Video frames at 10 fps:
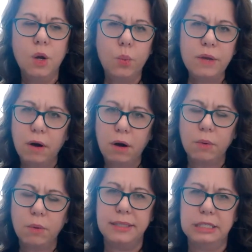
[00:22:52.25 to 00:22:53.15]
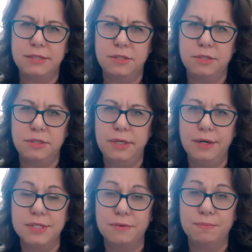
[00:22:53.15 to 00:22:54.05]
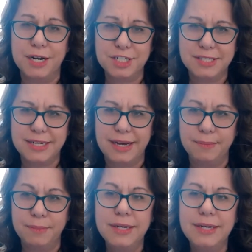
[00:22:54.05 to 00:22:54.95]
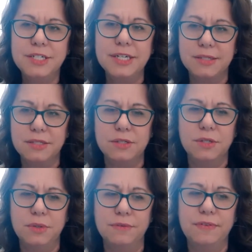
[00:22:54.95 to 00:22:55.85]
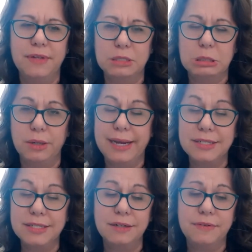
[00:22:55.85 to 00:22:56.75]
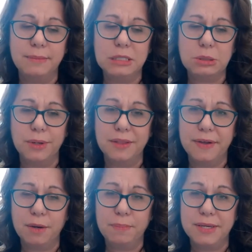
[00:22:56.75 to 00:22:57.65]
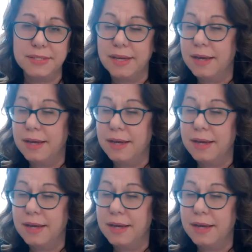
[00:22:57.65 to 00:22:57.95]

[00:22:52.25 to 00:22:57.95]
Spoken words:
we've already lost 2 years of precious time to institute anti-inflammatory therapies,